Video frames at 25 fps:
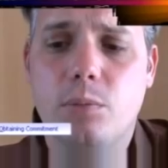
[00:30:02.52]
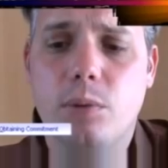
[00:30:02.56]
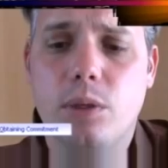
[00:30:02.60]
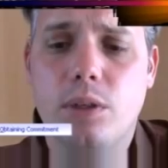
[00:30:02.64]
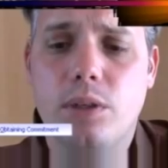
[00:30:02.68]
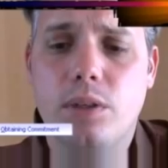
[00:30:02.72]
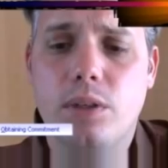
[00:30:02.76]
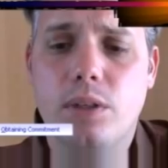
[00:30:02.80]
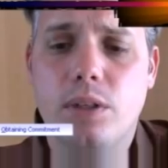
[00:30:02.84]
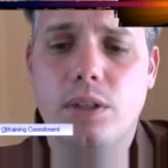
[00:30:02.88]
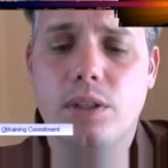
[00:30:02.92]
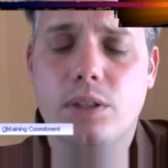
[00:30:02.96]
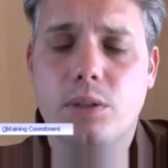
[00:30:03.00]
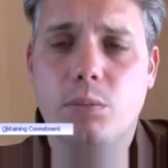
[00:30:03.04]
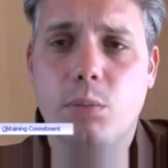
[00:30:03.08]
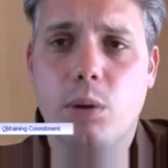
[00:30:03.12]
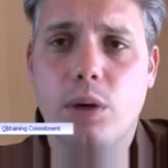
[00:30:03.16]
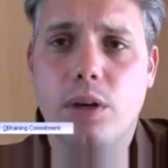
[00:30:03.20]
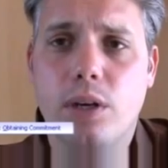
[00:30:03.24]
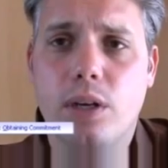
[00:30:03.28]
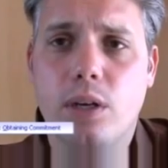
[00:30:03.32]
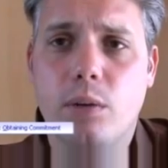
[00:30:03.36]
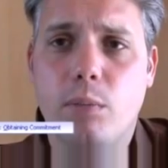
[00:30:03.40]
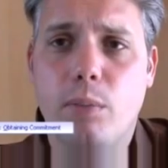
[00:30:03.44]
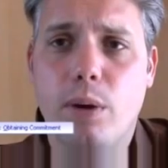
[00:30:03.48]
been
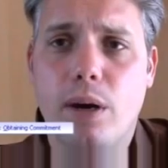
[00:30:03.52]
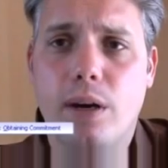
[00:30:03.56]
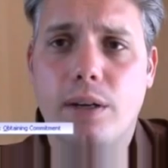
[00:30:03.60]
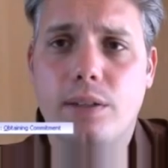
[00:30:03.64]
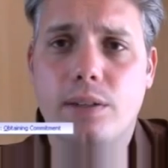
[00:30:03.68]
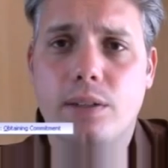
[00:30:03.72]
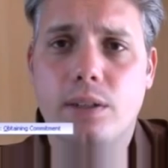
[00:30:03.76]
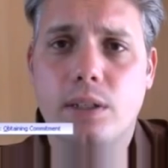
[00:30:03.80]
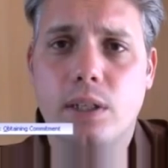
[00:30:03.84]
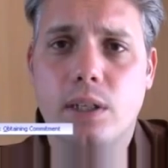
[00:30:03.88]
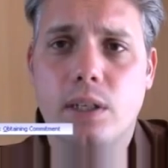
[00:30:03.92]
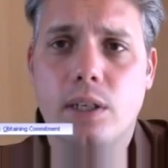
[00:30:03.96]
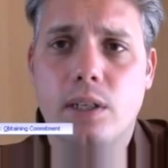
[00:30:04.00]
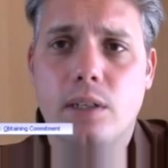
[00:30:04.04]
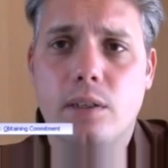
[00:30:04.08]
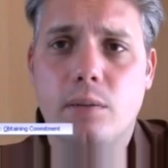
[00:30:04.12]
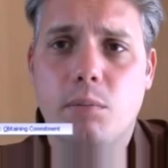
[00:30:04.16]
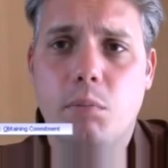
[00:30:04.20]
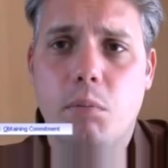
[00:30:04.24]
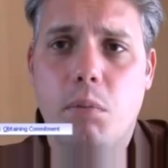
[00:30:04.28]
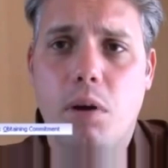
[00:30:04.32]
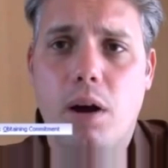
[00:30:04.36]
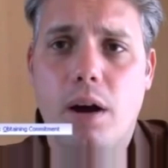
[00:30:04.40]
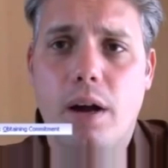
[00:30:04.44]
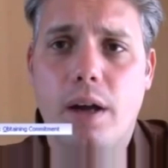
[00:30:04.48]
spoken about
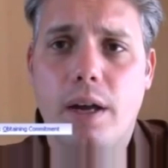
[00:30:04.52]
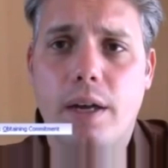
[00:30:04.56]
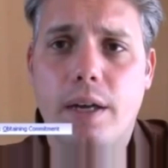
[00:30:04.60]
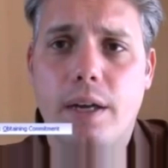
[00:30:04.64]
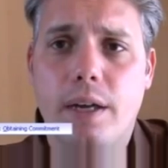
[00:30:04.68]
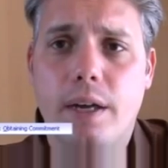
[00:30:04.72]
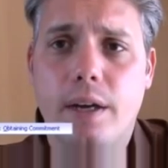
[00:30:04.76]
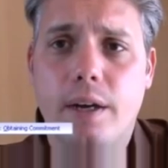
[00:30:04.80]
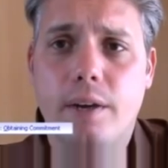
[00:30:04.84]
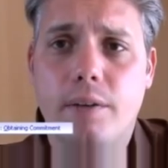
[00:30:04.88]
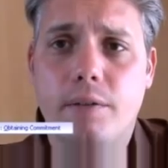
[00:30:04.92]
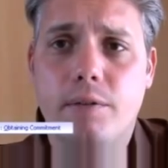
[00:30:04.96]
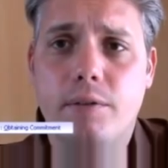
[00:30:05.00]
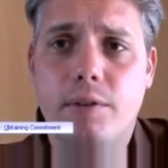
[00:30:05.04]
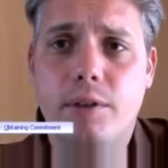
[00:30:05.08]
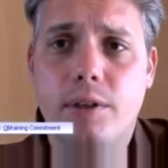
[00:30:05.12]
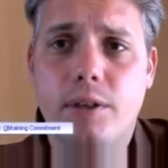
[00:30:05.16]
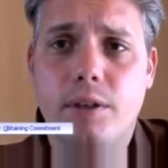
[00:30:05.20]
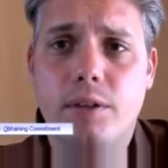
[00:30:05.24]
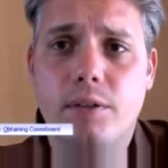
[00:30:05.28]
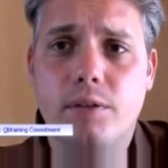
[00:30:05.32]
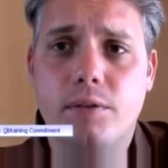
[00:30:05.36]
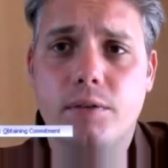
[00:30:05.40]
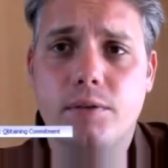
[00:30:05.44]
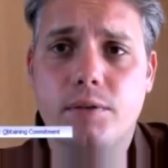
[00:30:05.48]
by
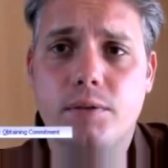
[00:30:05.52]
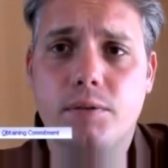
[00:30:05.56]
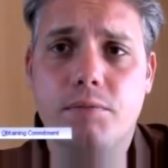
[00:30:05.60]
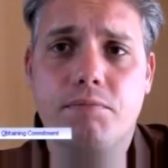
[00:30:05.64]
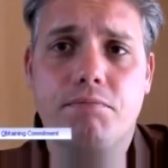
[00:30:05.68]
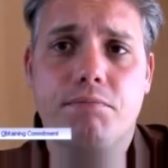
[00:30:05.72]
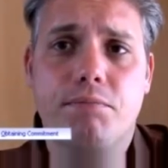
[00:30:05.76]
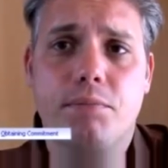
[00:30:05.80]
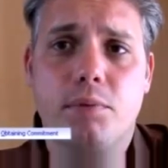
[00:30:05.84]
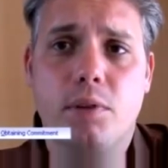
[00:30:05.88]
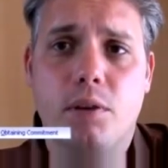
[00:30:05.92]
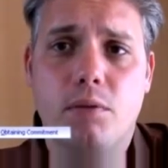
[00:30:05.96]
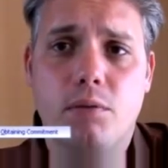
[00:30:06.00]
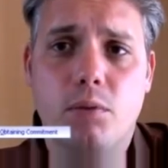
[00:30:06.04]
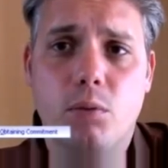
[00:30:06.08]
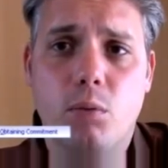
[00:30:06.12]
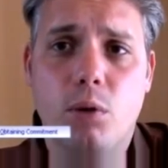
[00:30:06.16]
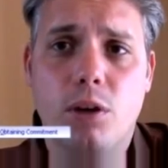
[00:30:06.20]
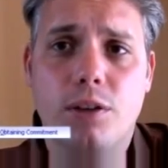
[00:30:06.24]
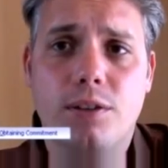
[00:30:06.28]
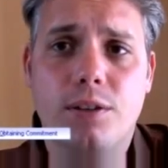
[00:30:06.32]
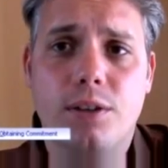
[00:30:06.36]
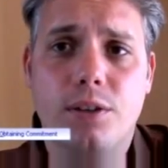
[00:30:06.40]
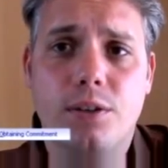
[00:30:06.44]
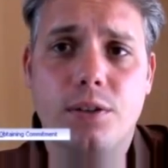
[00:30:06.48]
of the
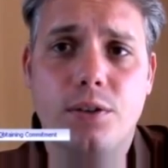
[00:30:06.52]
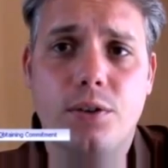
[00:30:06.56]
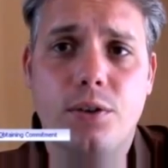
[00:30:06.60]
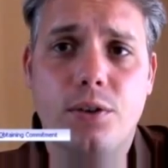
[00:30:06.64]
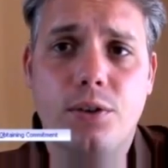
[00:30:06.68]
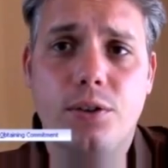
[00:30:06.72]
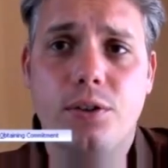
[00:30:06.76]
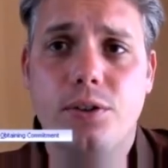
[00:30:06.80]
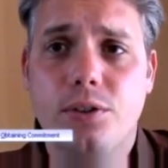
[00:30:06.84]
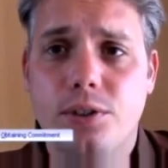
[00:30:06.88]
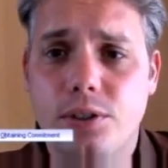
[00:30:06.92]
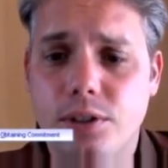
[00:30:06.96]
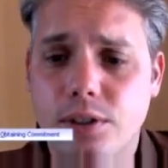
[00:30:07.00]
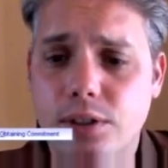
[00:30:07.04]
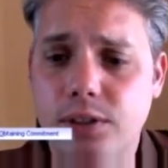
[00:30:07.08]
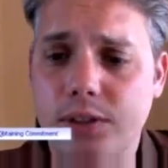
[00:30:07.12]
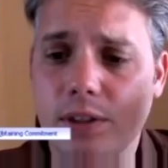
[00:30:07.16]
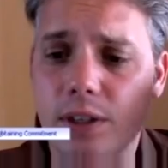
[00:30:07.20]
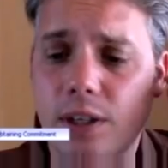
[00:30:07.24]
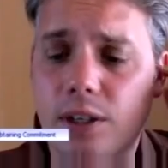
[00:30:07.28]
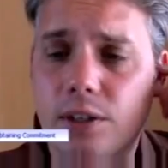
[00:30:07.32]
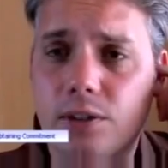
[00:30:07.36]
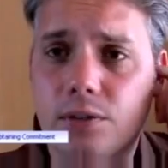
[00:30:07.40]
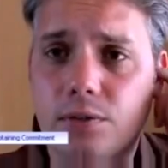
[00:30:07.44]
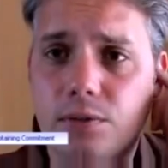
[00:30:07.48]
well-known gurus in the
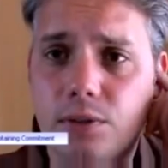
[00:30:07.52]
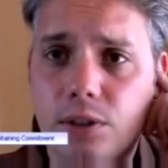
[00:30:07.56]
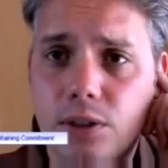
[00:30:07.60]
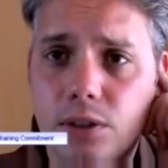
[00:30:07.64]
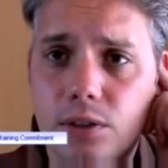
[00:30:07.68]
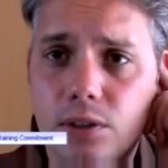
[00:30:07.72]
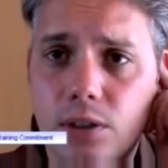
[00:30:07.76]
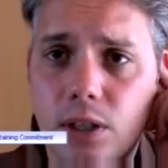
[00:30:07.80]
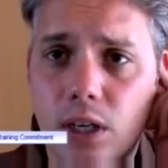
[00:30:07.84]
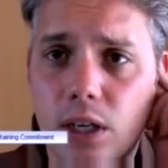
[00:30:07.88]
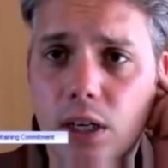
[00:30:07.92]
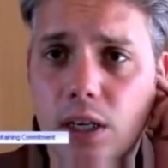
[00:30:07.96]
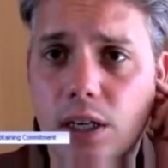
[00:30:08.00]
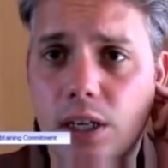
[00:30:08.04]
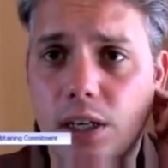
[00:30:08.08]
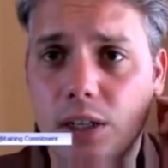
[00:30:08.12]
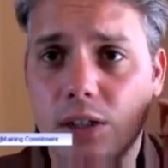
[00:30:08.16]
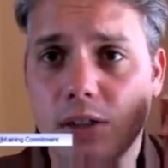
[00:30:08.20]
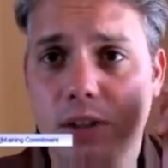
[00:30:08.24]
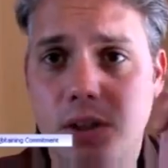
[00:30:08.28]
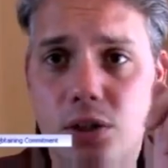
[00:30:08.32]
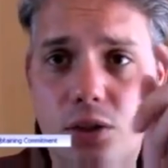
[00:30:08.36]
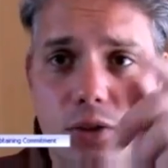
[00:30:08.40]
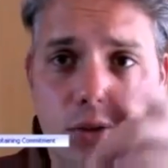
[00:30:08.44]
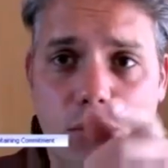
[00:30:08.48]
sales field
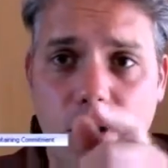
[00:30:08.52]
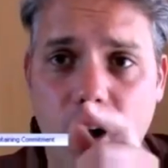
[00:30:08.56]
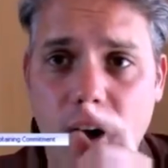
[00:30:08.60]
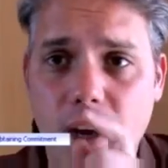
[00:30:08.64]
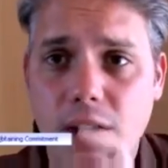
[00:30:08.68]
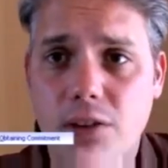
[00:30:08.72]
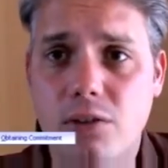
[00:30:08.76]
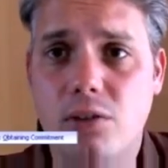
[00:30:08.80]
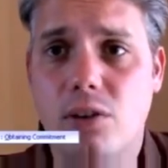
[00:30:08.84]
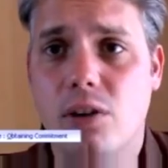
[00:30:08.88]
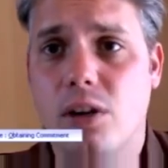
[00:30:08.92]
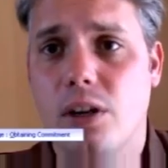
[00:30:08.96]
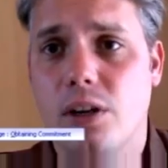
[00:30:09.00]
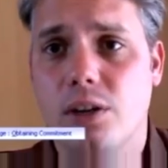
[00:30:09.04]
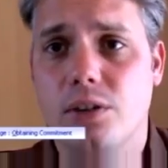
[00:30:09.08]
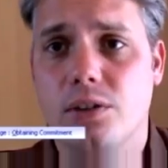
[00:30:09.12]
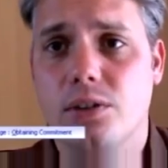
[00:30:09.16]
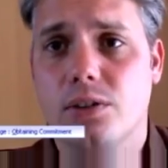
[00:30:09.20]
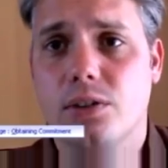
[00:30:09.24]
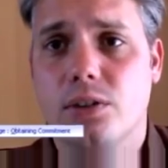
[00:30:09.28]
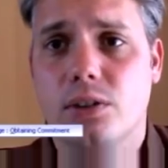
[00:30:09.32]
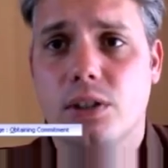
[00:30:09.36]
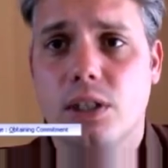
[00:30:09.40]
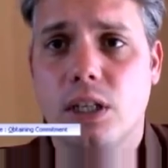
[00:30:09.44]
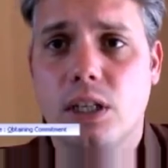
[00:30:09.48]
is the trial
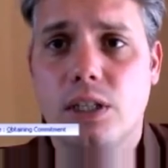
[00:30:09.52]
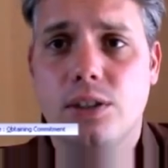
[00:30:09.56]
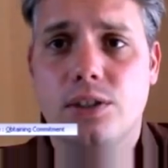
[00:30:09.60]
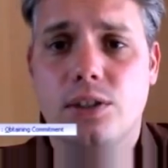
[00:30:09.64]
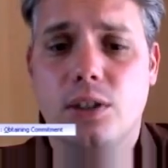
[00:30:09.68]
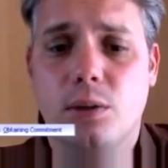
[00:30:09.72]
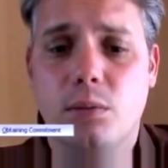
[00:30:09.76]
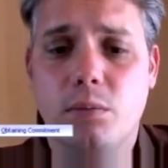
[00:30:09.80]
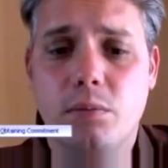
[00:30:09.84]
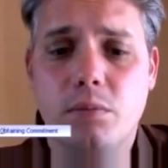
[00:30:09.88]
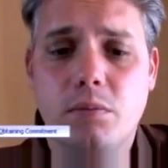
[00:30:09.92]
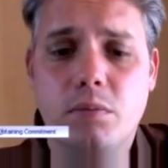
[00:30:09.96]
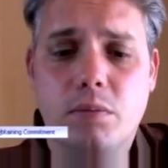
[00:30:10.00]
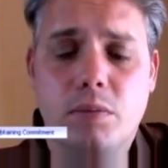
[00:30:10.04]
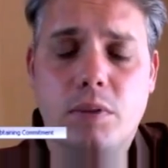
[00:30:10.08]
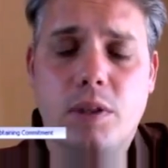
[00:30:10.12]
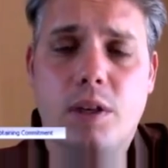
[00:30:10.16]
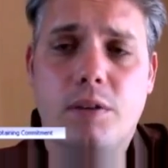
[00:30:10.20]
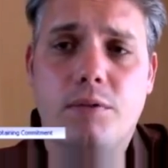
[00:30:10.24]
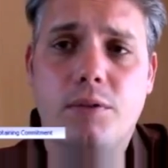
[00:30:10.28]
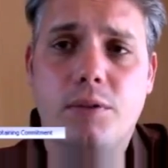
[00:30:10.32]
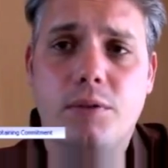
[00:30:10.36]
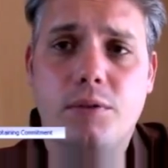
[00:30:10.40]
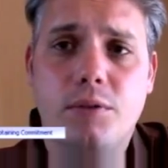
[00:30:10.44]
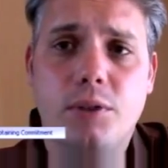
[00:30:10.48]
close. Some
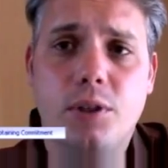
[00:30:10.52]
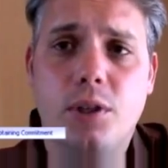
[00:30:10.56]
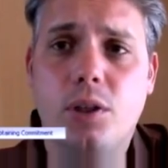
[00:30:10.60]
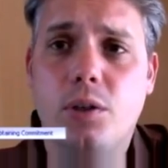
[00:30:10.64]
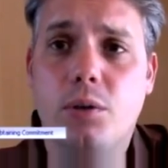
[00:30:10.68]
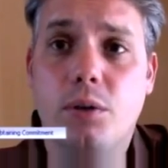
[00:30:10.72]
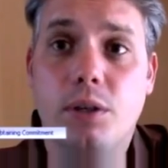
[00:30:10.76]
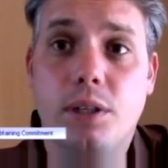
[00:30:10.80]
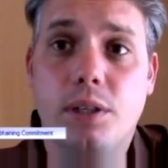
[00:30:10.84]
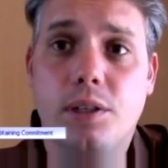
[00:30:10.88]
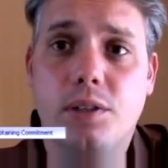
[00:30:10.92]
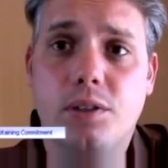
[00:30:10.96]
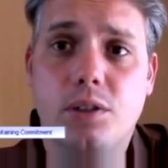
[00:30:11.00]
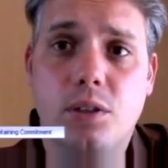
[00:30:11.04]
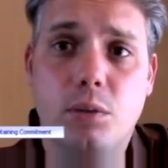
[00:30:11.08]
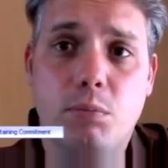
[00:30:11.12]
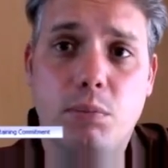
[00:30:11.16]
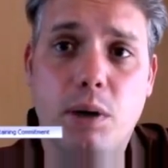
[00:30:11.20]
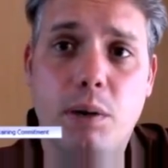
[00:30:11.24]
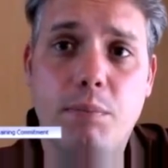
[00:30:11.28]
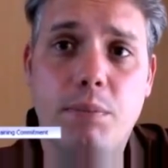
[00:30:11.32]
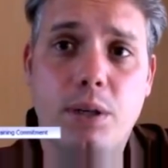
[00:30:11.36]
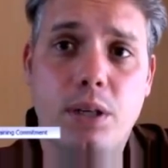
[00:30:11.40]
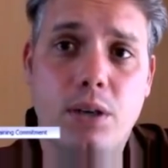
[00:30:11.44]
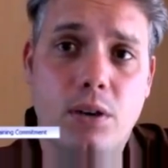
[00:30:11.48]
have referred to it as the
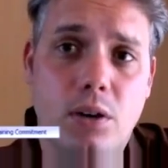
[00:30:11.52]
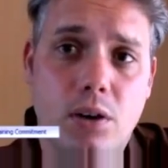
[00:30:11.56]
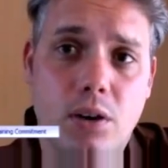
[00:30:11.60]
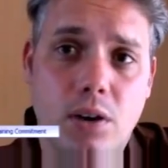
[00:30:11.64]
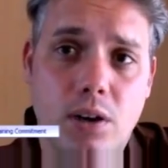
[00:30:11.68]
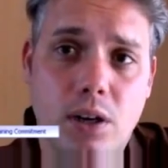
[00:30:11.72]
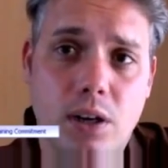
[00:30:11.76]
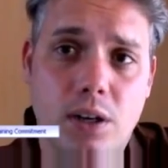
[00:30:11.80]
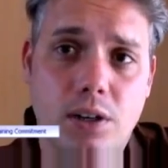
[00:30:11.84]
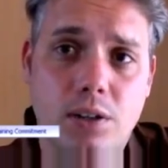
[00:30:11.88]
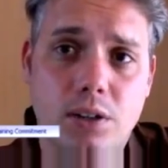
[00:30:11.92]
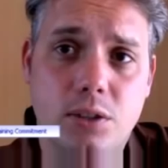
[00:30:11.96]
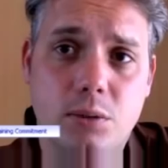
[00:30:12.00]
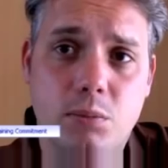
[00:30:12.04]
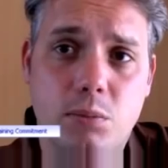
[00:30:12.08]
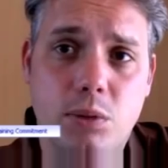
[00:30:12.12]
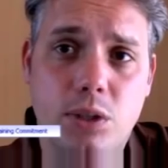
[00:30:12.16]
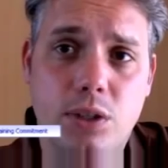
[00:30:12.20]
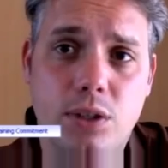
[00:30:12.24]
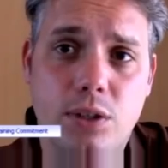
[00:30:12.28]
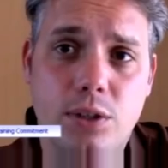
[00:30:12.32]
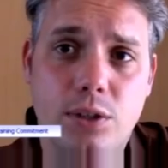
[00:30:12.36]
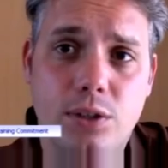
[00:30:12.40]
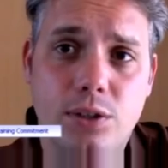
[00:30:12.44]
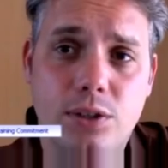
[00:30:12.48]
puppy dog close
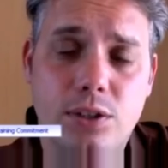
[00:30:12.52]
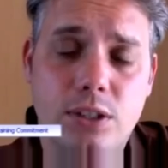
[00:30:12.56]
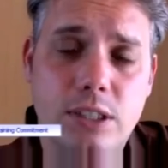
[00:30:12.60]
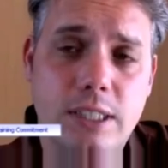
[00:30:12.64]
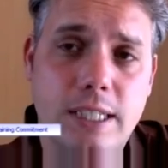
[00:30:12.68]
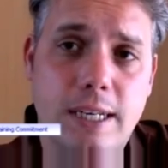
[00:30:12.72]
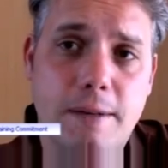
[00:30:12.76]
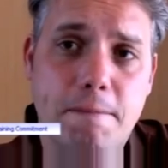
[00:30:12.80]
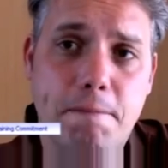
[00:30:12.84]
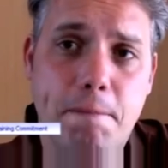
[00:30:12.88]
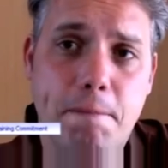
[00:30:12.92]
because